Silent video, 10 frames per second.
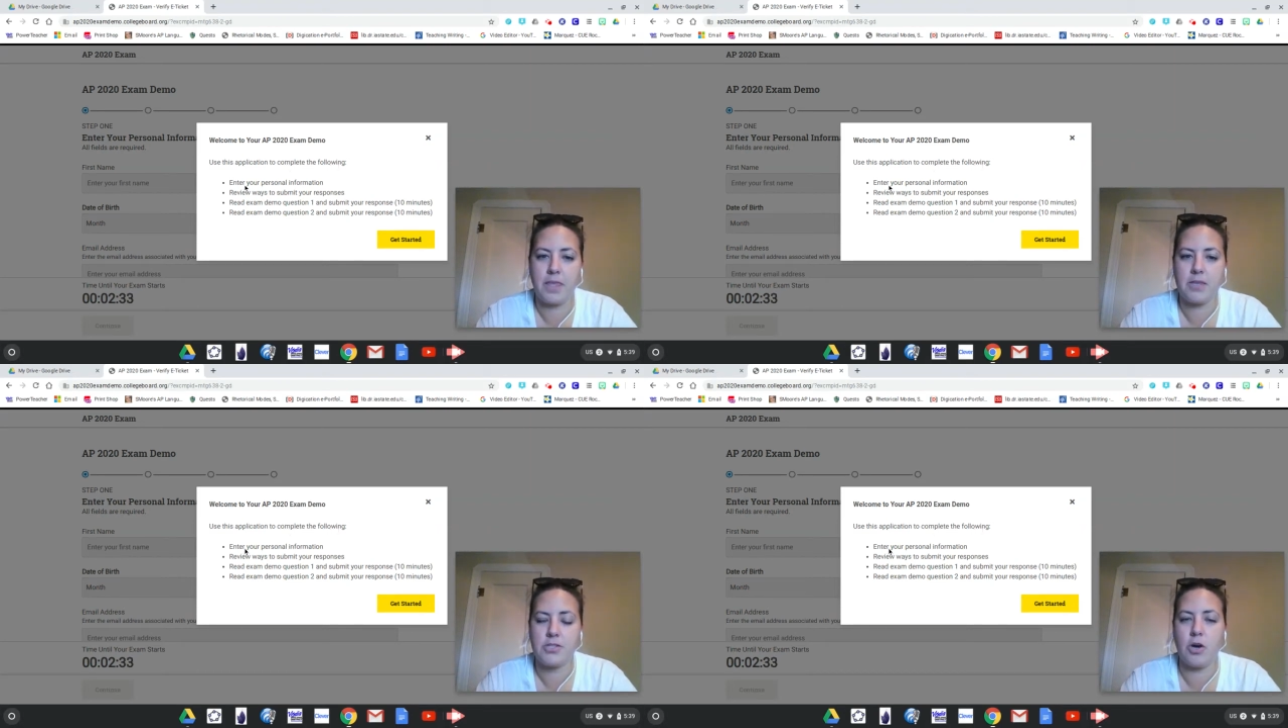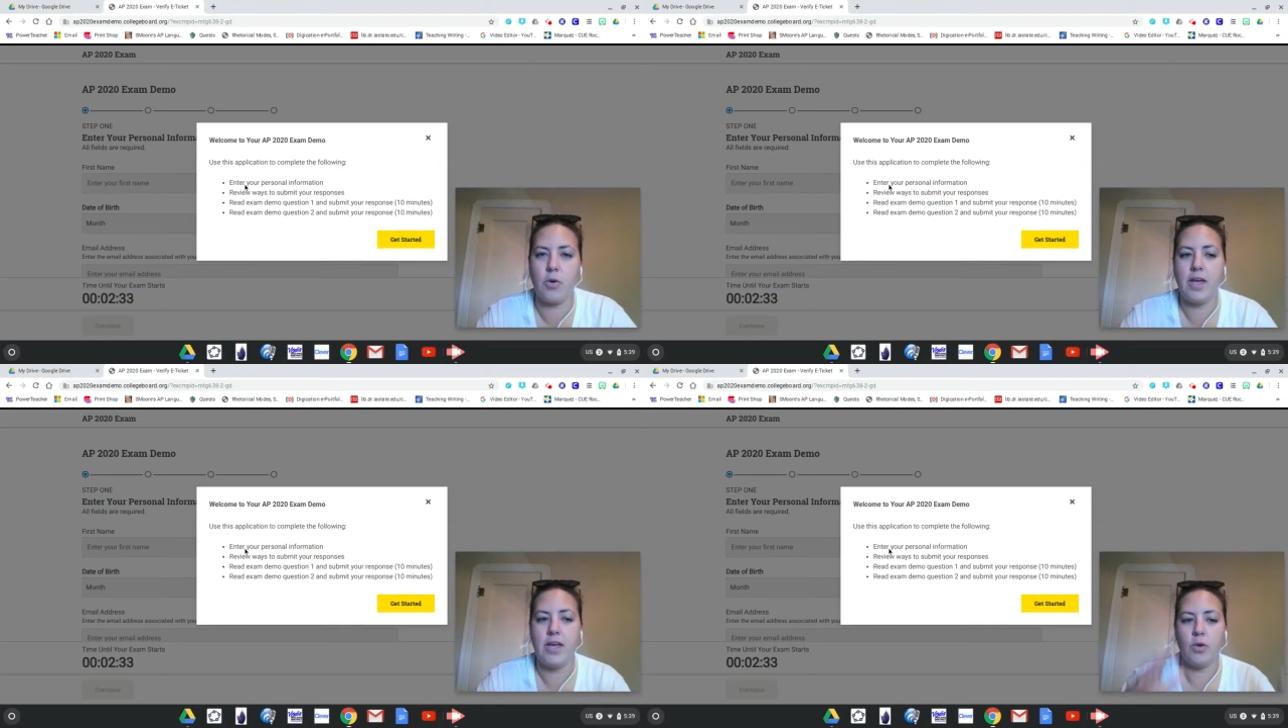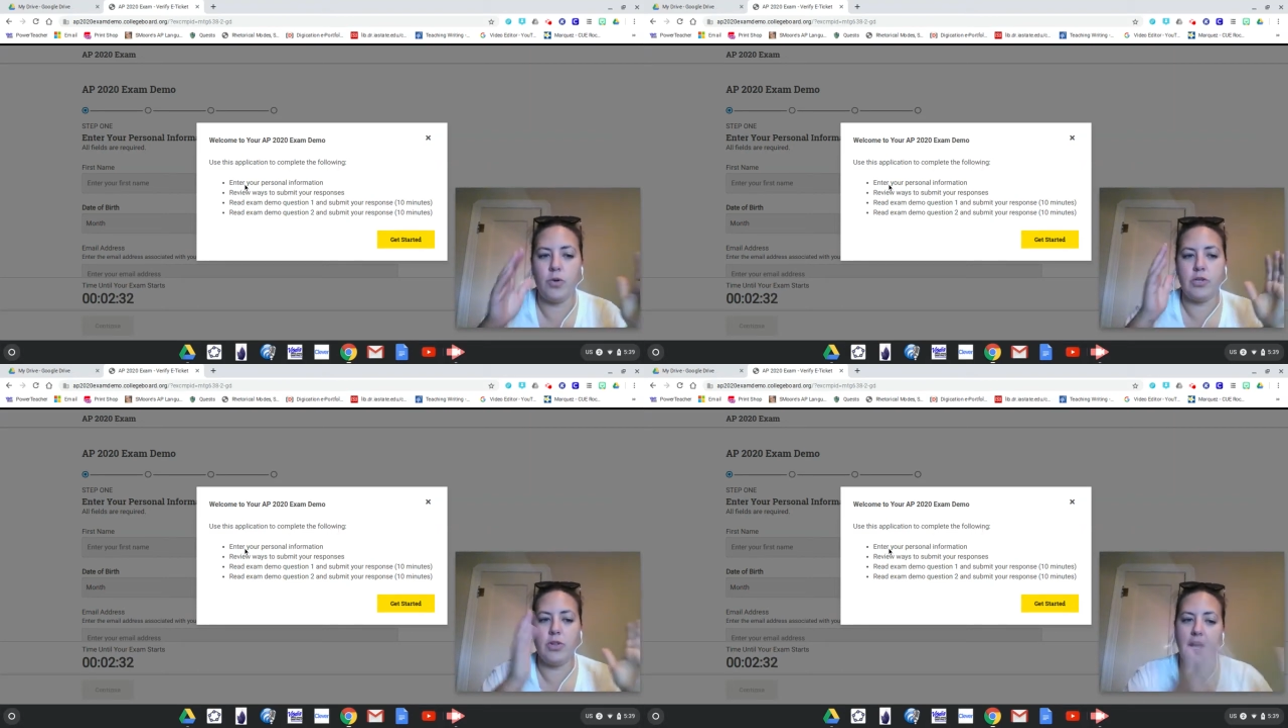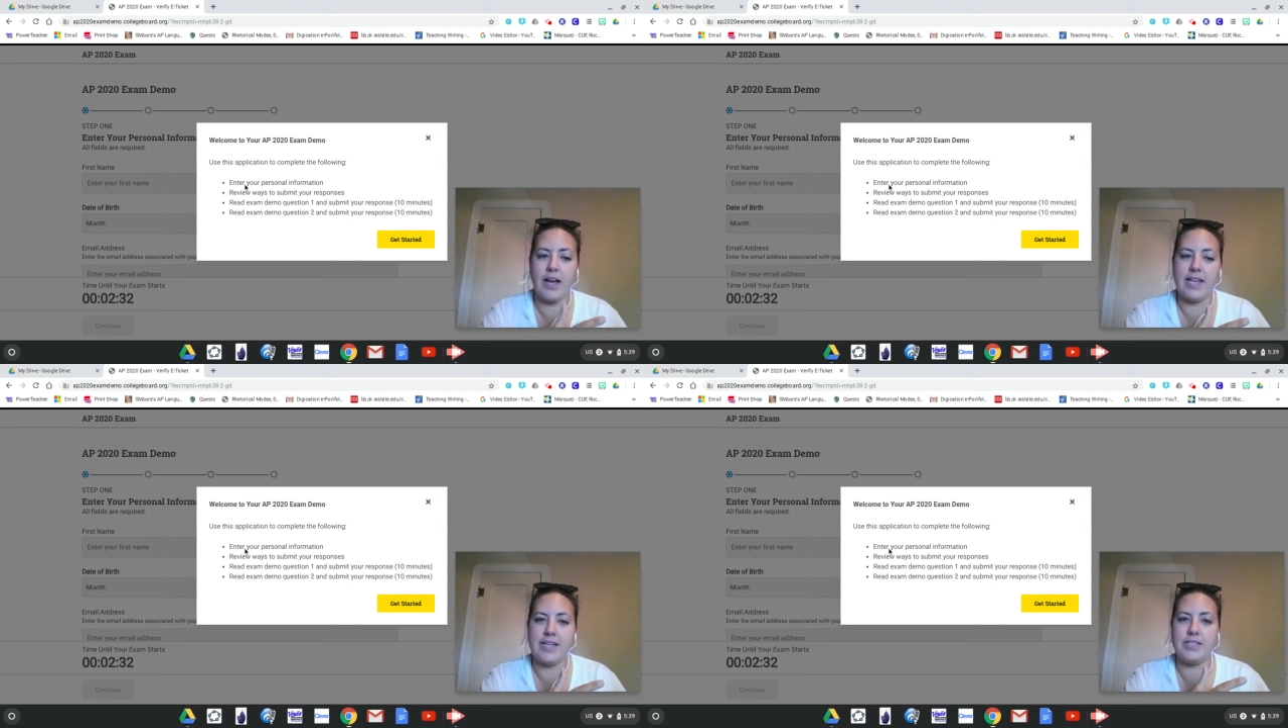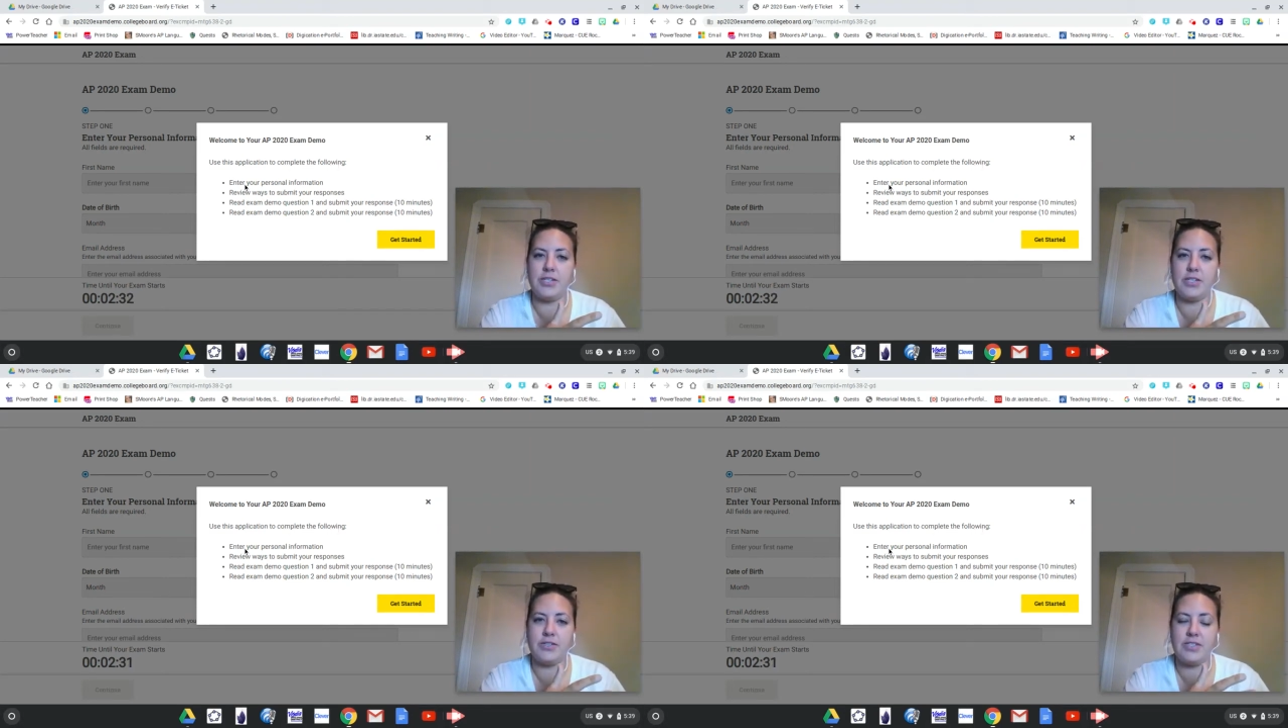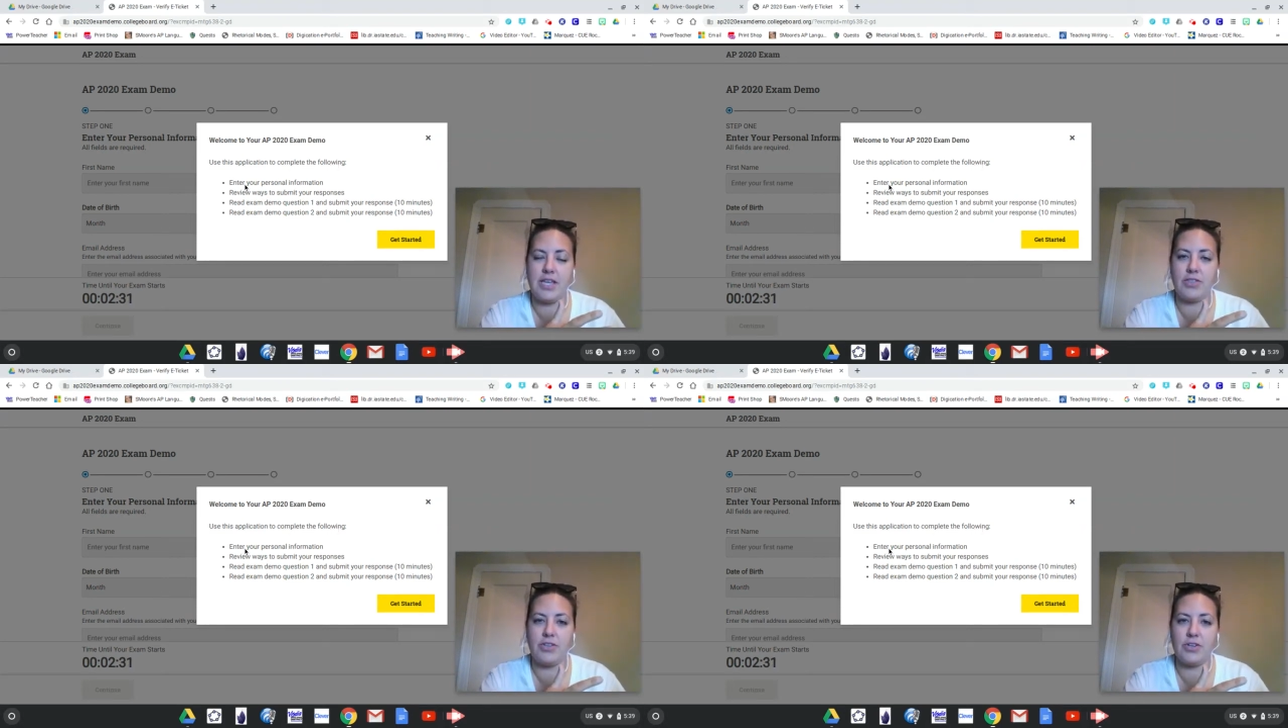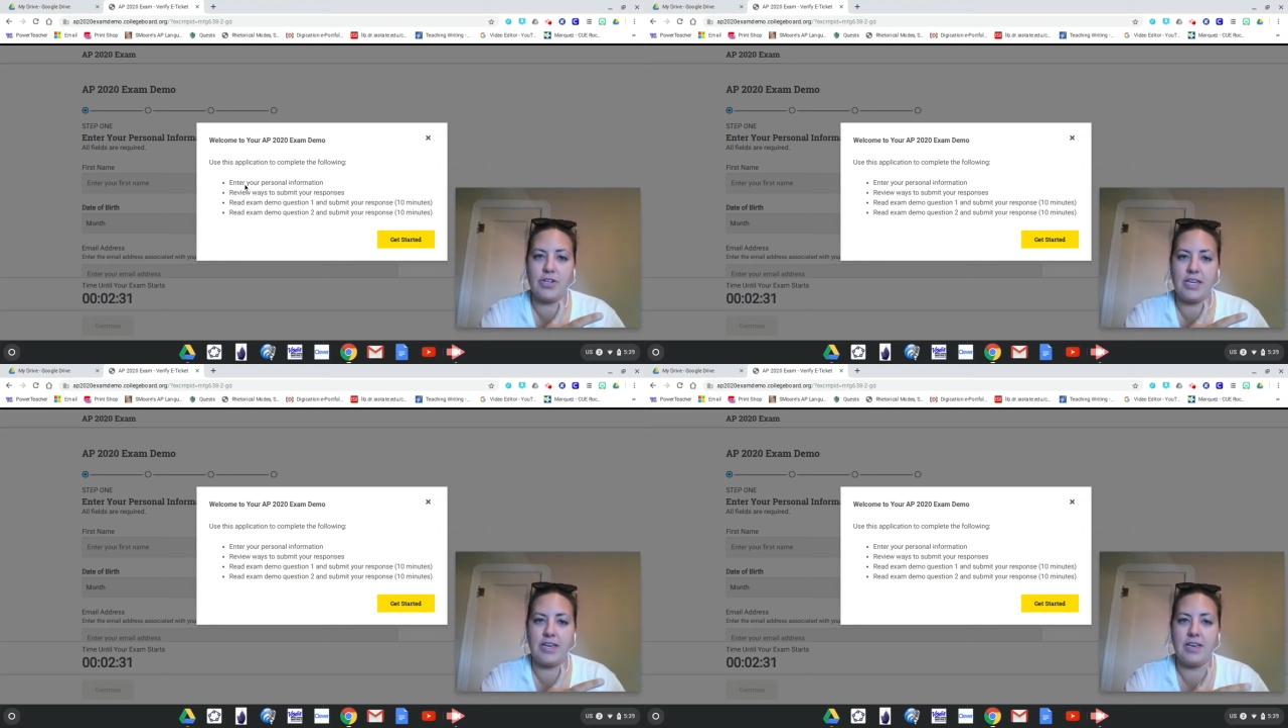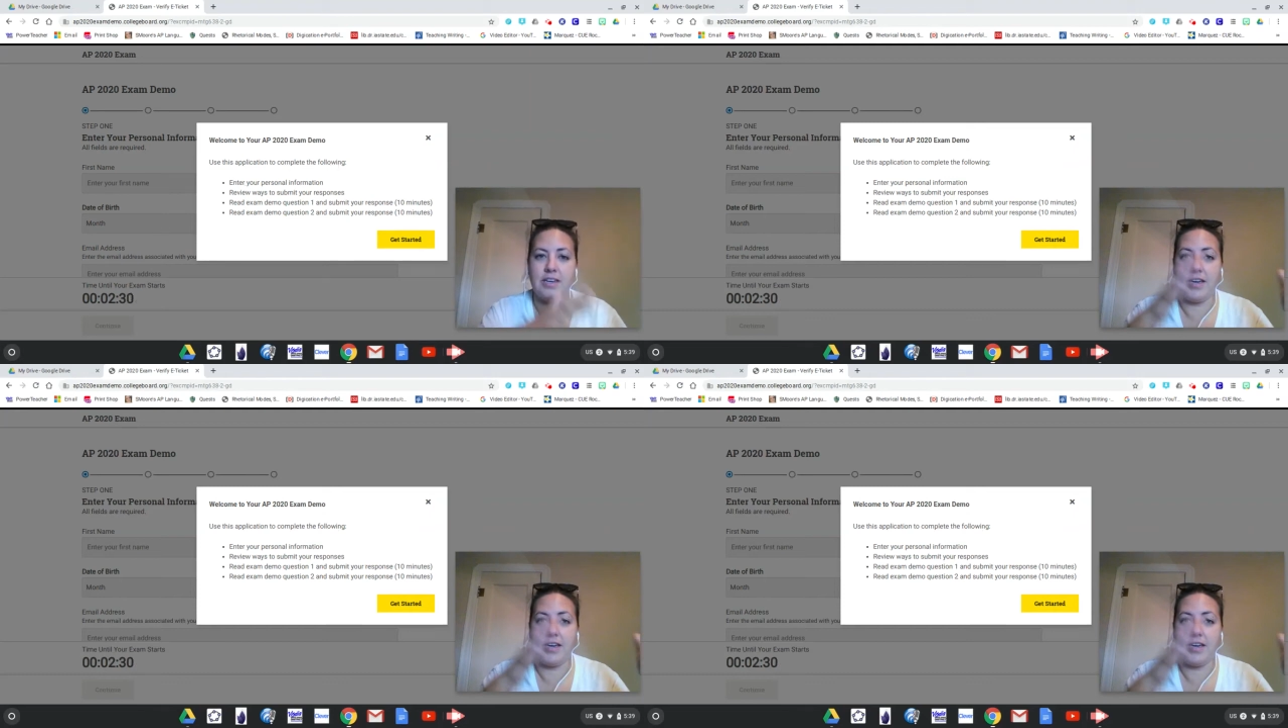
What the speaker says: So when you log in at 10:30